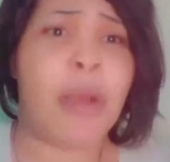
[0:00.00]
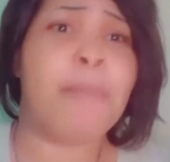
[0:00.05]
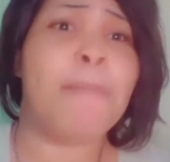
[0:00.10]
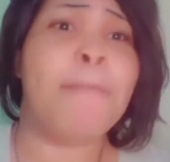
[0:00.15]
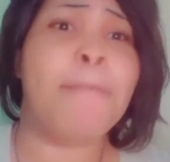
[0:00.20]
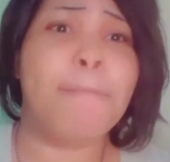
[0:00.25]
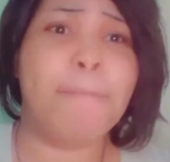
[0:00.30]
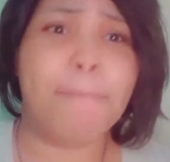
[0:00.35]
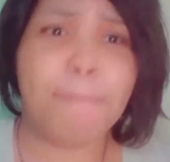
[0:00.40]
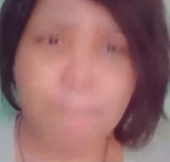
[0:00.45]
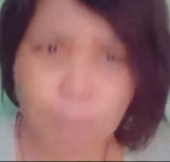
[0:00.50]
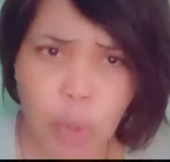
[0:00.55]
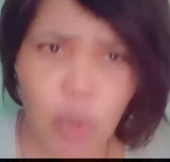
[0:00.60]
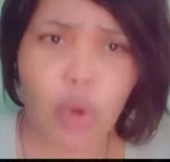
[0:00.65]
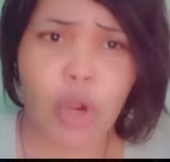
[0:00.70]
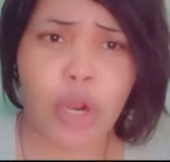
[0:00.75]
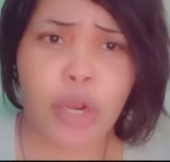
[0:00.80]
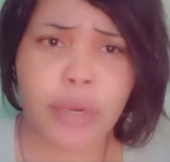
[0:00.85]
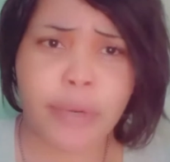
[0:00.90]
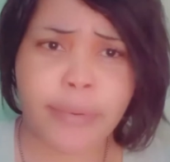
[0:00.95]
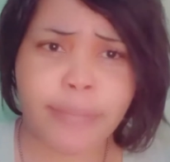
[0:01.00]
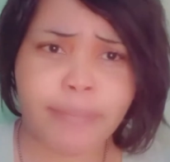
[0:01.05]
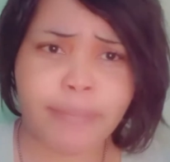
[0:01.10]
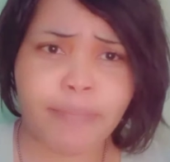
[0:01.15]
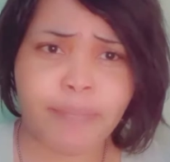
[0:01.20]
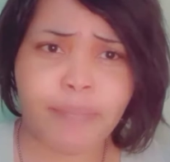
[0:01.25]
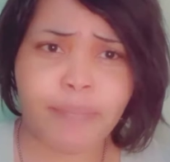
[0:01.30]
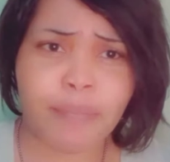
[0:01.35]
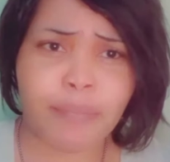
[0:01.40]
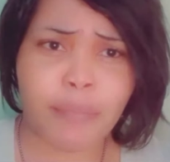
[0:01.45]
board
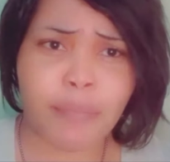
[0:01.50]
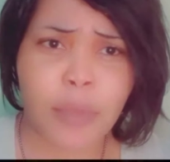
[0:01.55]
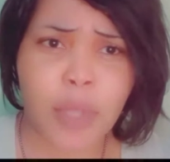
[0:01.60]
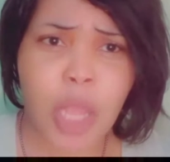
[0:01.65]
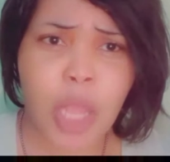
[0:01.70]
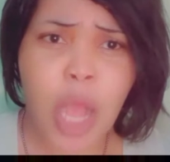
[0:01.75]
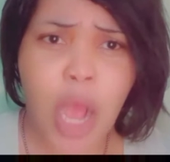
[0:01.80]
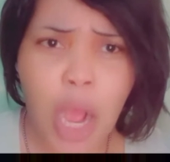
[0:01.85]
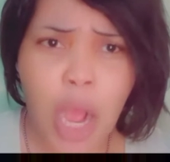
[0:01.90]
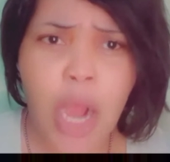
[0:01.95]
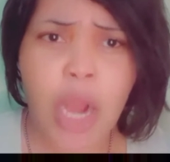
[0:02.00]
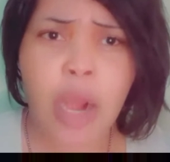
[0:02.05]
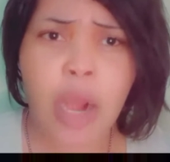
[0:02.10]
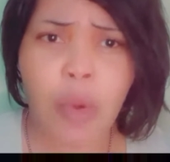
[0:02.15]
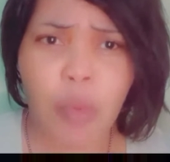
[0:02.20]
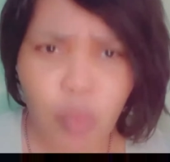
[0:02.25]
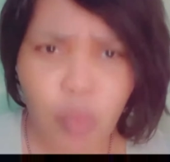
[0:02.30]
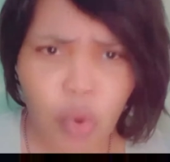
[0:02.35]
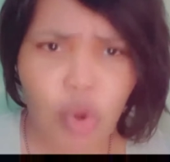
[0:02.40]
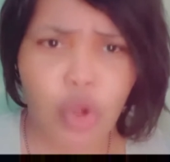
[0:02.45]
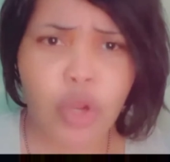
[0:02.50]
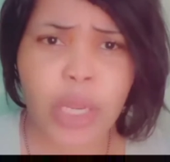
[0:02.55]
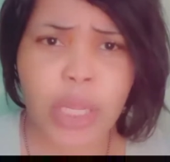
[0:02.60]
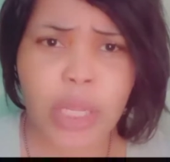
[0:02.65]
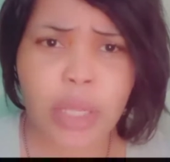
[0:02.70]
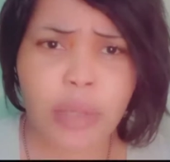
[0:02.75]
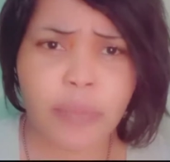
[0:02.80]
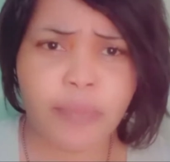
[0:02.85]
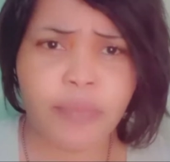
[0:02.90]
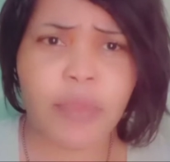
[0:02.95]
or a wood.
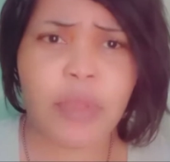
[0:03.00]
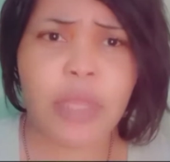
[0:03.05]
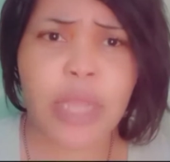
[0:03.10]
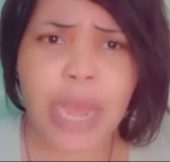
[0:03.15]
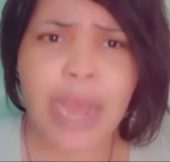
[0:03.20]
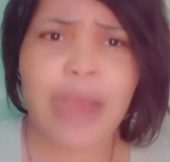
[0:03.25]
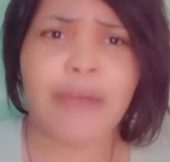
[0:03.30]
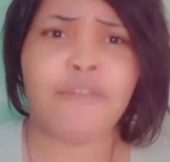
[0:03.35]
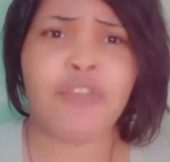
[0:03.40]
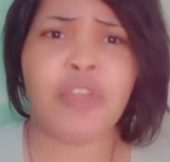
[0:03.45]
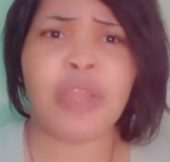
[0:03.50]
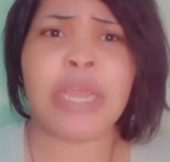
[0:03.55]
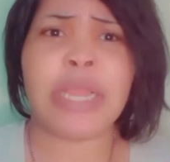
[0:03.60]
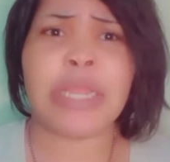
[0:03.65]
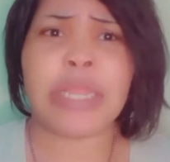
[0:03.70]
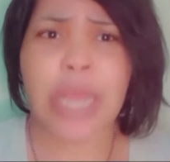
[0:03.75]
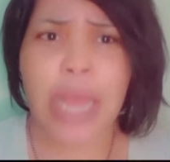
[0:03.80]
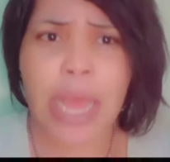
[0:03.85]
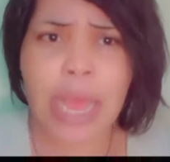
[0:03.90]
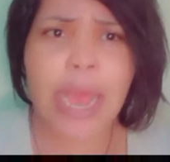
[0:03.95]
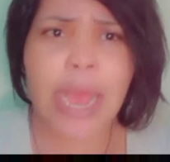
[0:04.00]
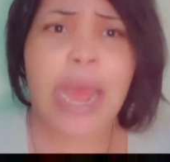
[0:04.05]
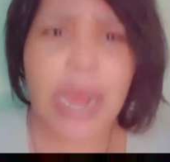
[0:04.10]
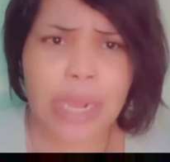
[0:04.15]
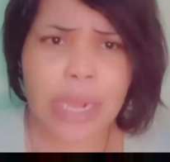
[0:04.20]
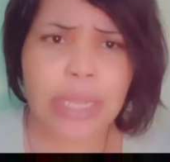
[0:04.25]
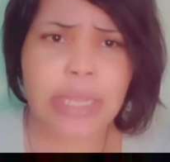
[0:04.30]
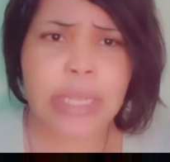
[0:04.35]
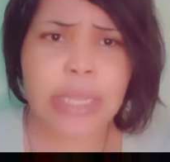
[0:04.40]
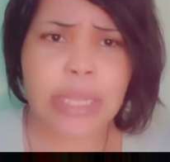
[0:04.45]
You have to get an axe.
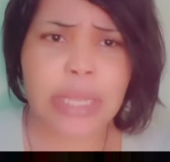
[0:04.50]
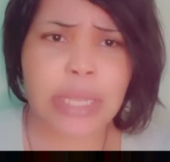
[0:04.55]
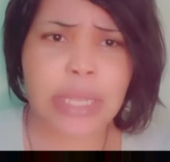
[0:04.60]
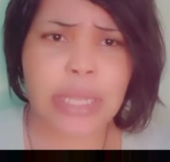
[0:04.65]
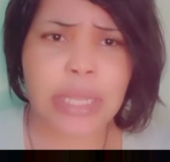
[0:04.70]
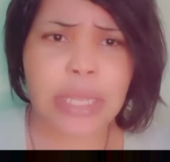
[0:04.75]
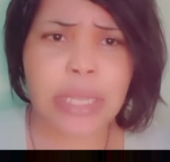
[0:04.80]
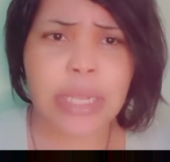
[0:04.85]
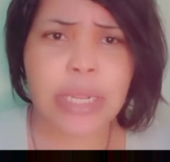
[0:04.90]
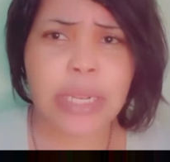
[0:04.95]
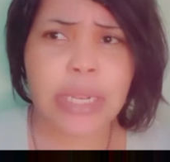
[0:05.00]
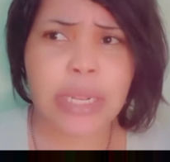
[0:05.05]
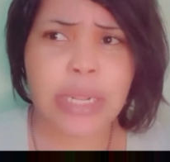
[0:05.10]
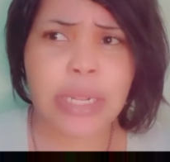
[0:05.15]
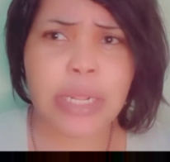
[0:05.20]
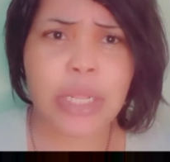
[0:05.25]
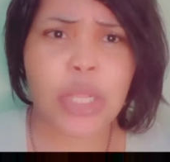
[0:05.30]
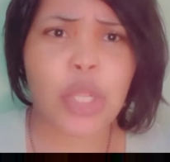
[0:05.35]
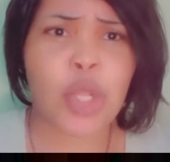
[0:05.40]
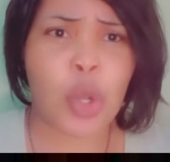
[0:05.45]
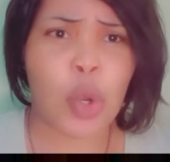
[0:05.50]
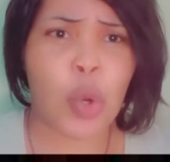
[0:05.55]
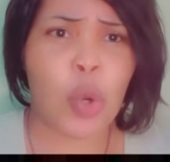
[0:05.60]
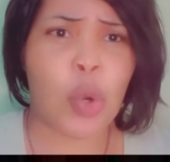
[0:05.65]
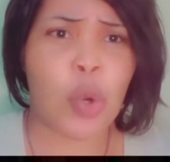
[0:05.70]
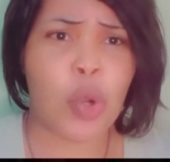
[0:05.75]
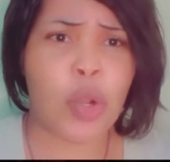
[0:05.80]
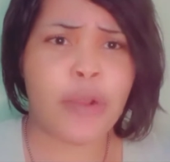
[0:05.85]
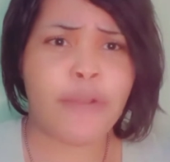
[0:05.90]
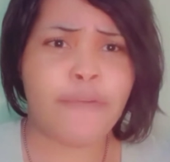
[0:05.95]
So the
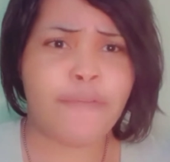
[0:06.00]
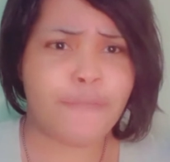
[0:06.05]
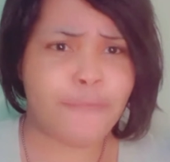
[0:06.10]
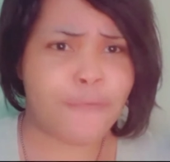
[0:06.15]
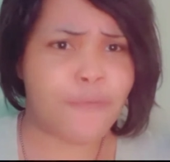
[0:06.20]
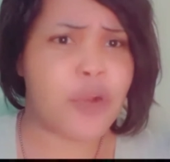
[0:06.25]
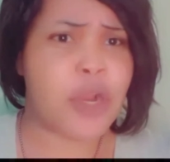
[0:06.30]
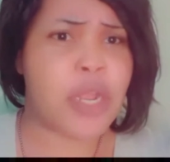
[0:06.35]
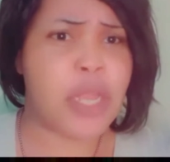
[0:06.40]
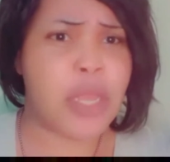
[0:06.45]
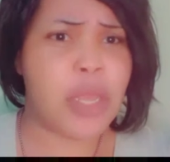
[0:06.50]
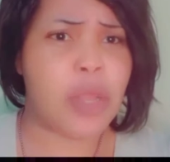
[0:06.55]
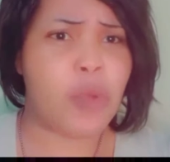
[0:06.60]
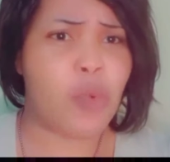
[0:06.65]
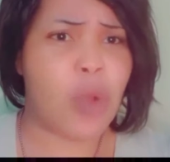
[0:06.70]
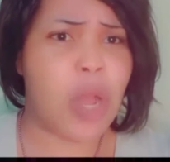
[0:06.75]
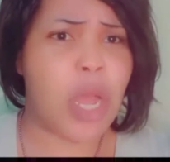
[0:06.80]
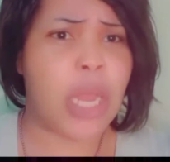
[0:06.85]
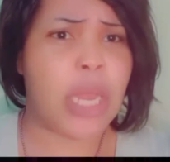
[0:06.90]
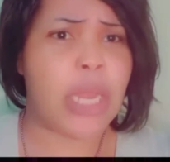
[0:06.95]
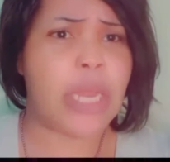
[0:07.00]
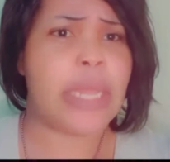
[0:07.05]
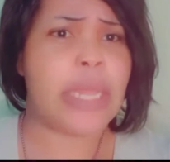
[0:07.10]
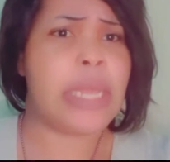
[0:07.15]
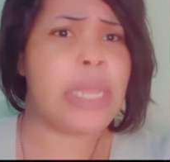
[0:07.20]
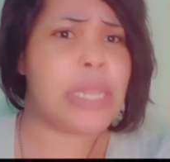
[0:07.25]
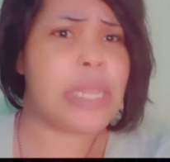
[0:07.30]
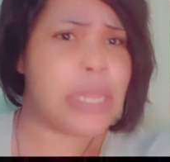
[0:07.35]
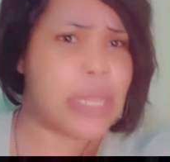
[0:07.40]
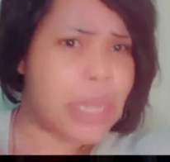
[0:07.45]
free one is
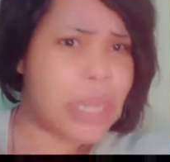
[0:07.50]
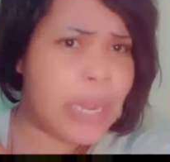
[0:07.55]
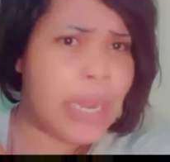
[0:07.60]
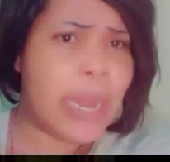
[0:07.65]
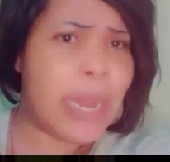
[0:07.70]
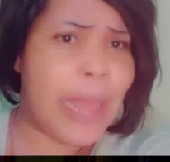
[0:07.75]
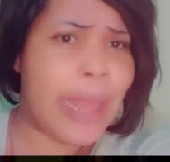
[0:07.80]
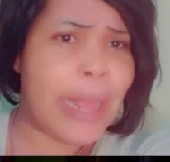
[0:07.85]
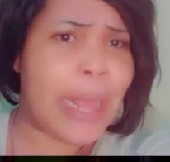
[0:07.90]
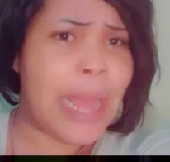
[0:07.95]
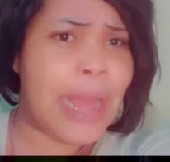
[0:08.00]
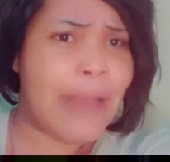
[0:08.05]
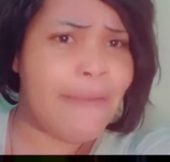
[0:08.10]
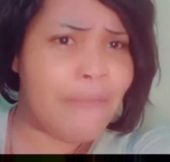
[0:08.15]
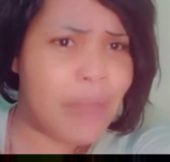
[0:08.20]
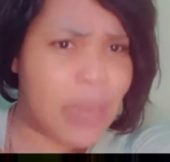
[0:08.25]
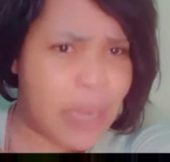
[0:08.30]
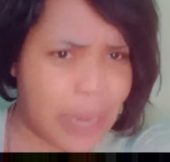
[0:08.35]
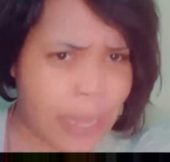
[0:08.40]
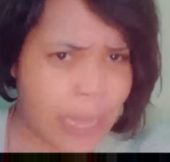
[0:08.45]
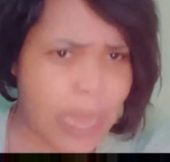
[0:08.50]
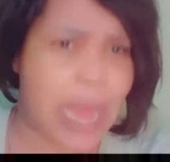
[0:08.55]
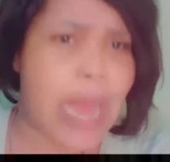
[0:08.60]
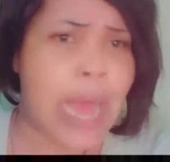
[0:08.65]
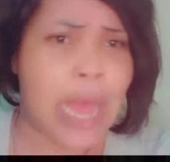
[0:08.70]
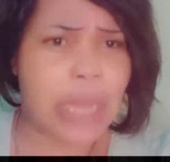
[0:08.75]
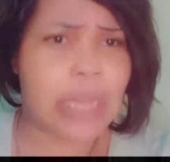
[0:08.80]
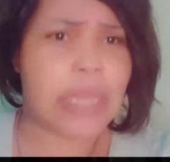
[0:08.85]
like having the axe.